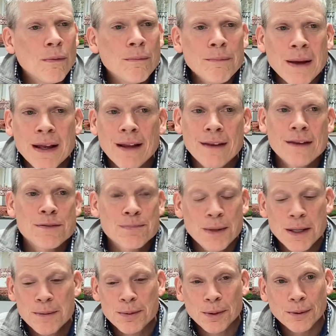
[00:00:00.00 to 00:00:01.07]
many of these
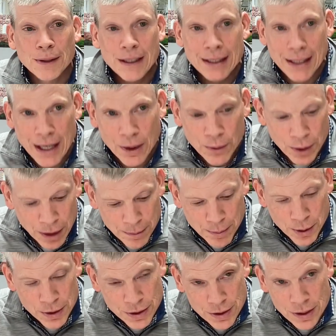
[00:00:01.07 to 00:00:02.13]
people need the equity to
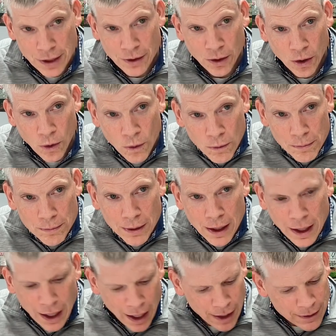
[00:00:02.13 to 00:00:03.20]
purchase another home,
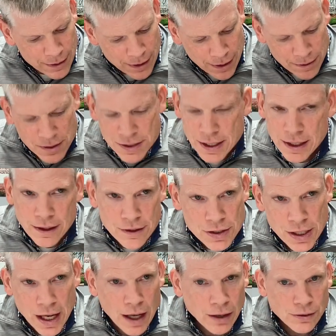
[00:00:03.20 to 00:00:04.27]
to send a
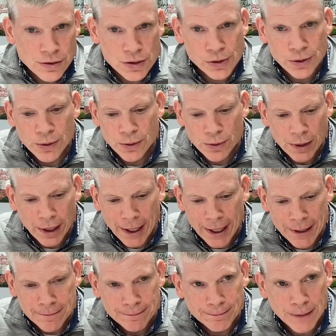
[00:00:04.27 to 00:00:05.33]
child to
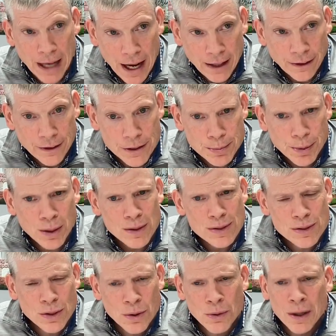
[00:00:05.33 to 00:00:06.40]
um, college, but
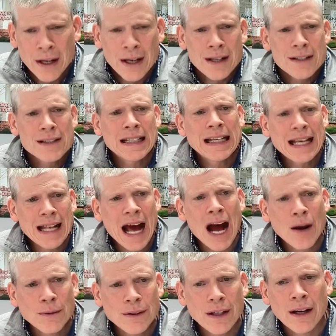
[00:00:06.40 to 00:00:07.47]
also to get
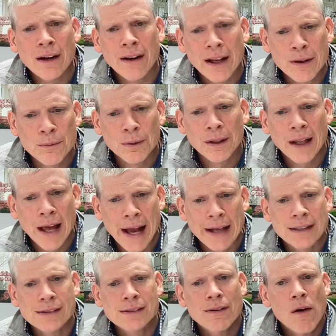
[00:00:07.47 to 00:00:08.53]
out there and
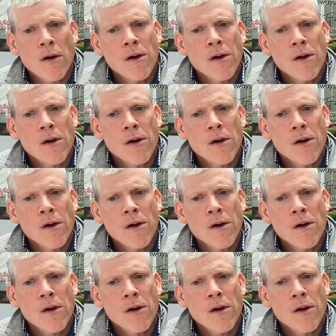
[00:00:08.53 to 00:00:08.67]
relax.